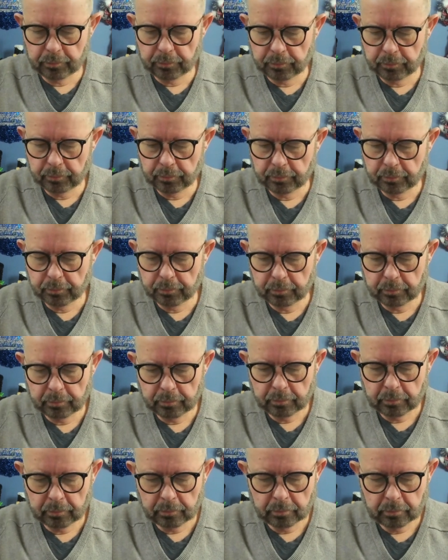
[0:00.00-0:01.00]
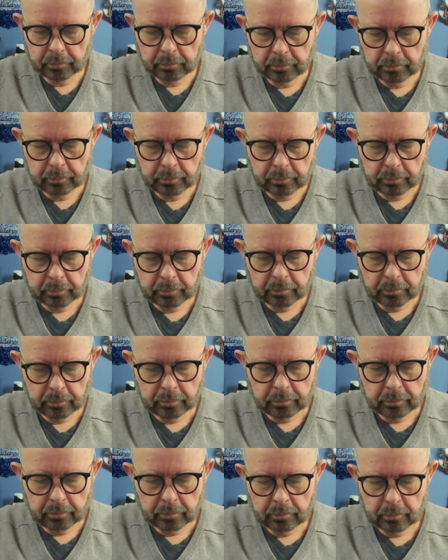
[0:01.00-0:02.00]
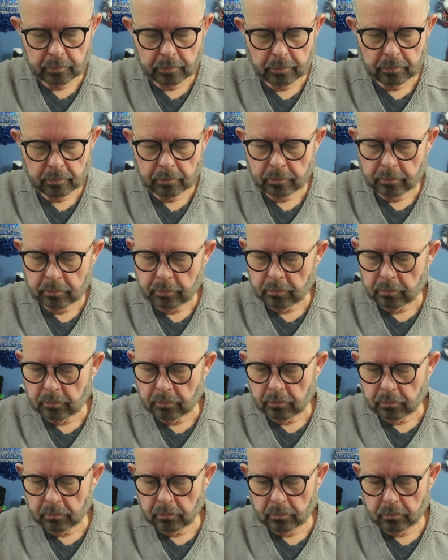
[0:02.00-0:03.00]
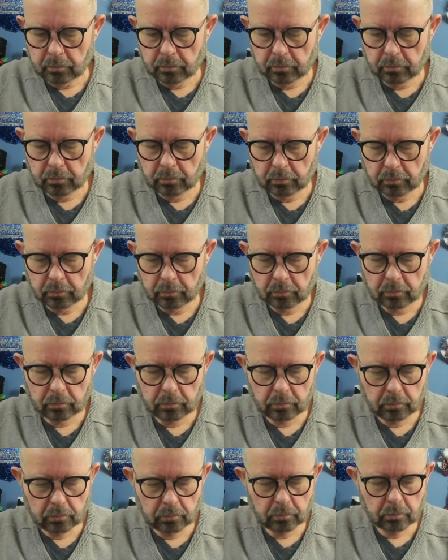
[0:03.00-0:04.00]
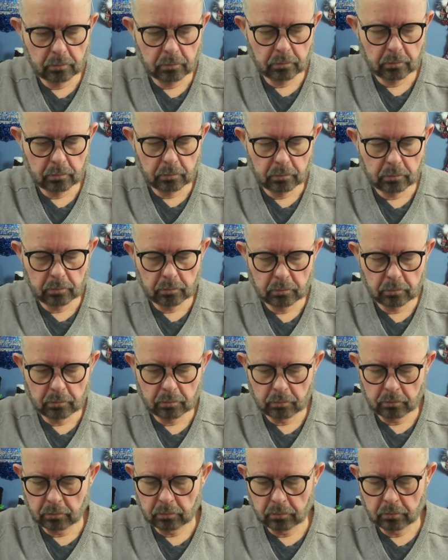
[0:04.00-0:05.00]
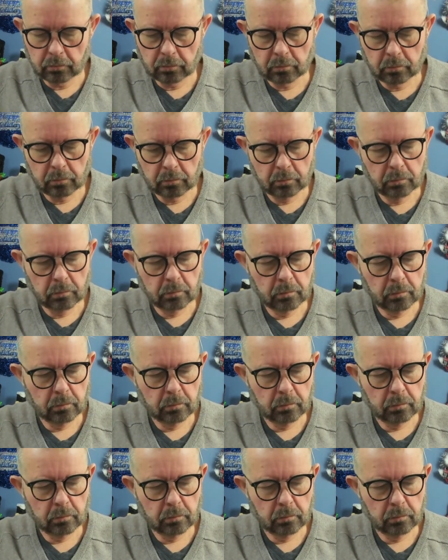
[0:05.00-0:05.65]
[no speech]